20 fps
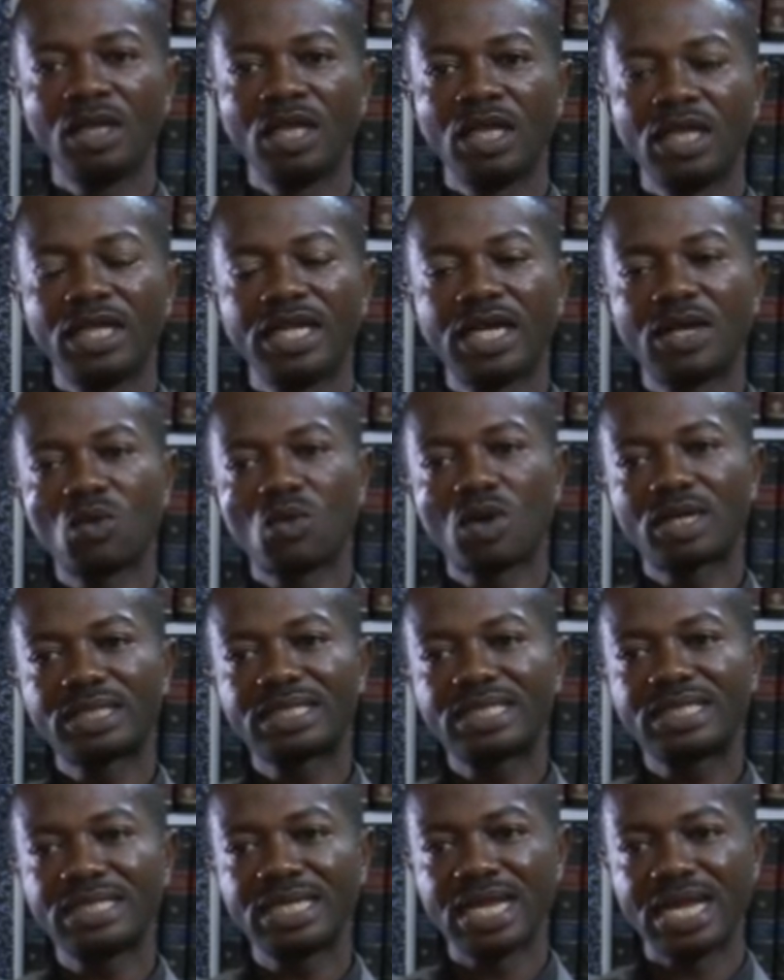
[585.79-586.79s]
Now the word
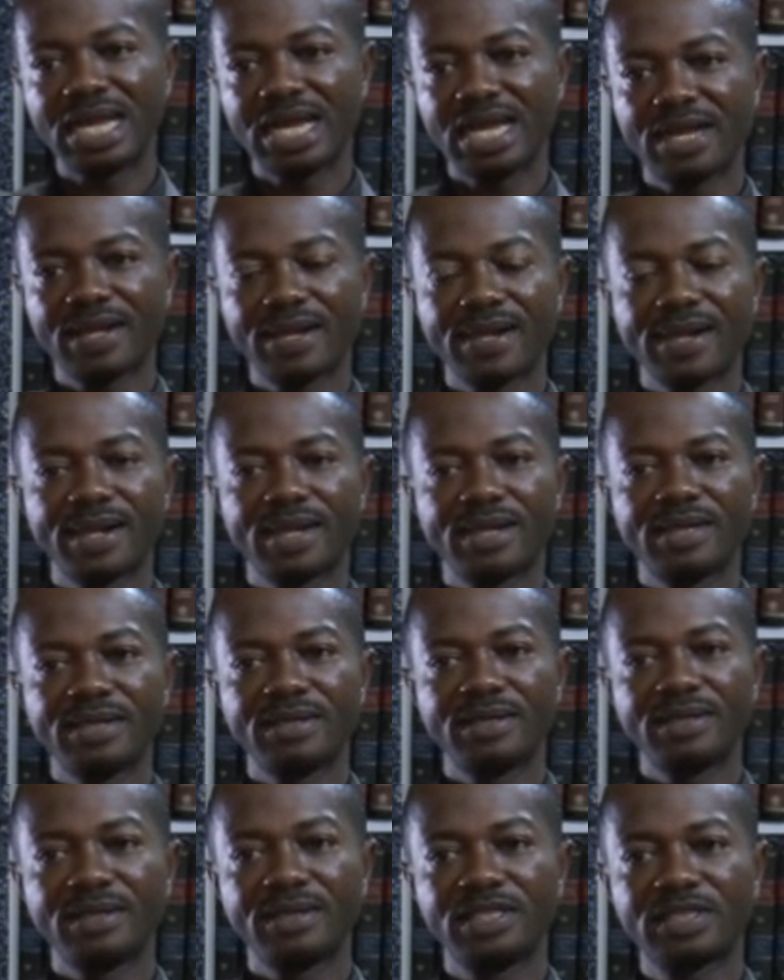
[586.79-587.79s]
tear
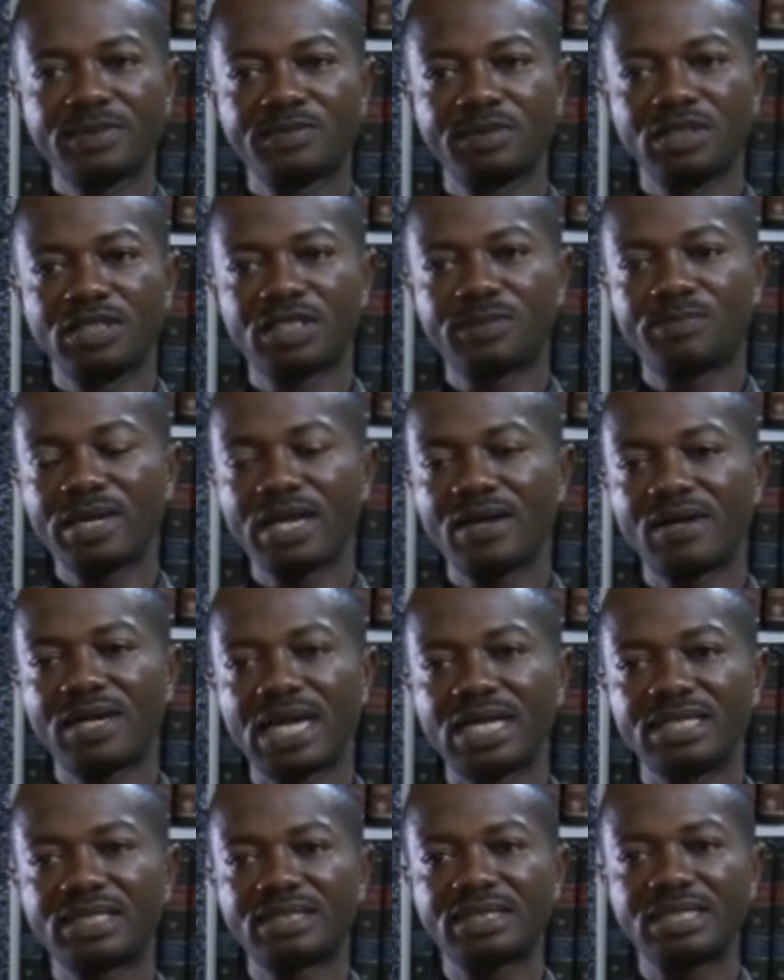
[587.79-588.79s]
is spelled
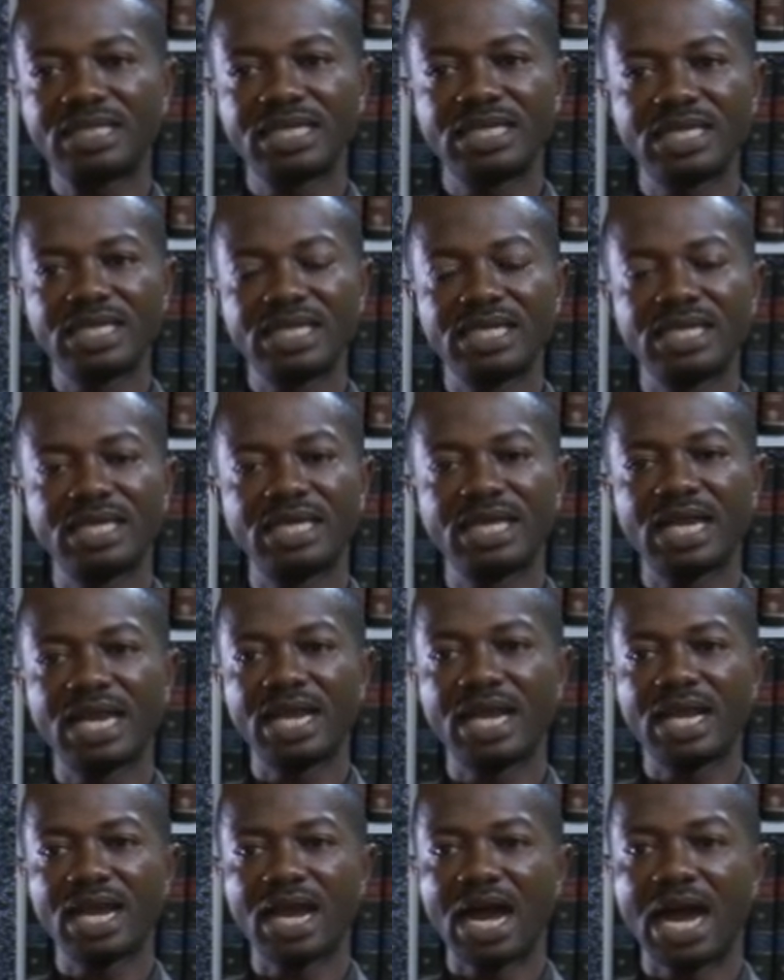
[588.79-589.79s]
as
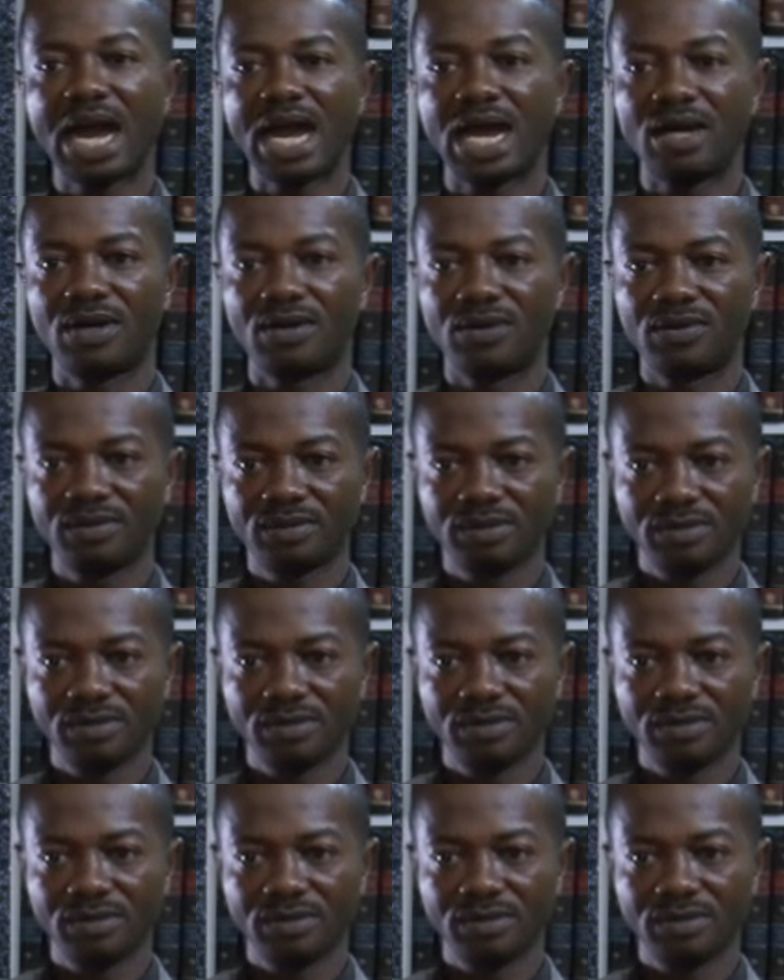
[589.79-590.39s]
T-E-A-R.